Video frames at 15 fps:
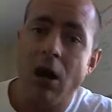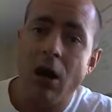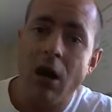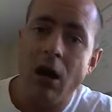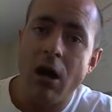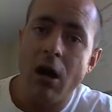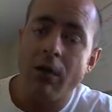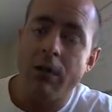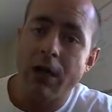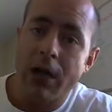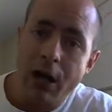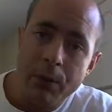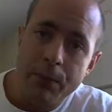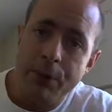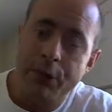are
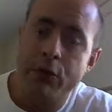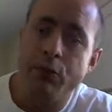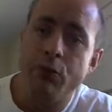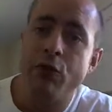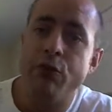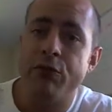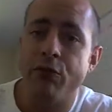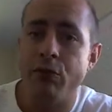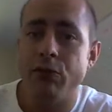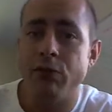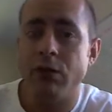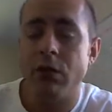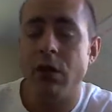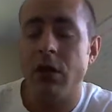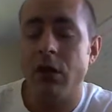helping you move
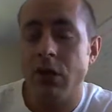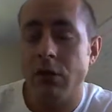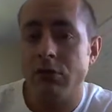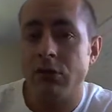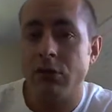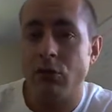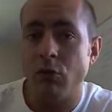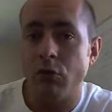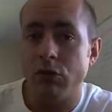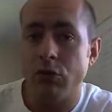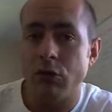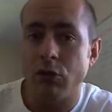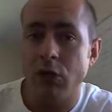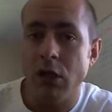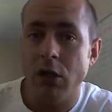closer
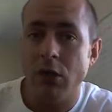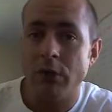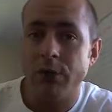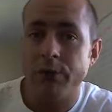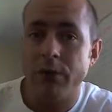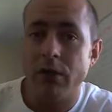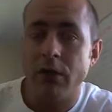towards your goal.